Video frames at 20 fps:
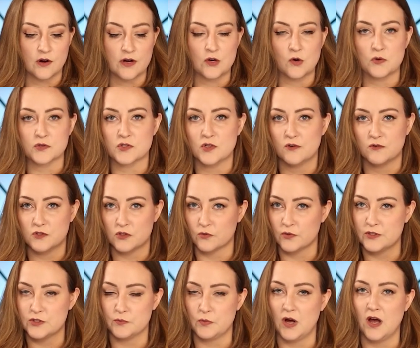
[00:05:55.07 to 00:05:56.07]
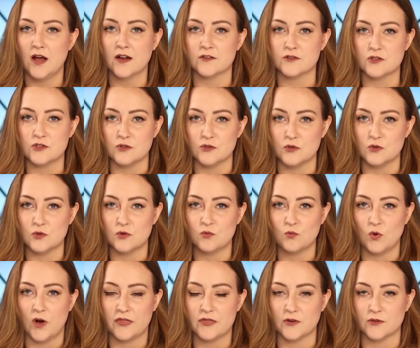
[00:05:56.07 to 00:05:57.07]
and also to respond to
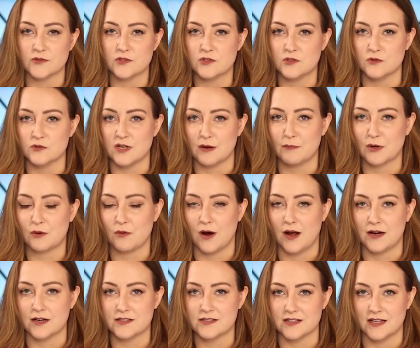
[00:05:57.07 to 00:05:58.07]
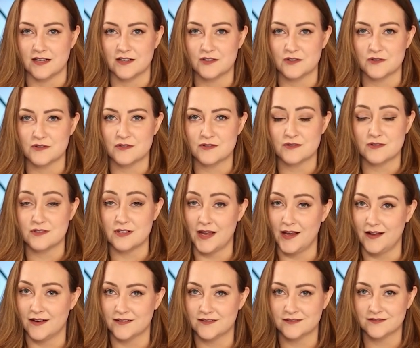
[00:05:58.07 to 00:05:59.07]
what those two Democratic senators
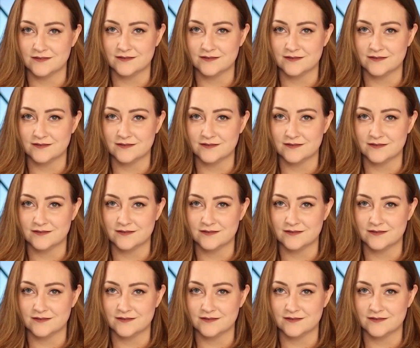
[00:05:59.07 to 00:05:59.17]
said.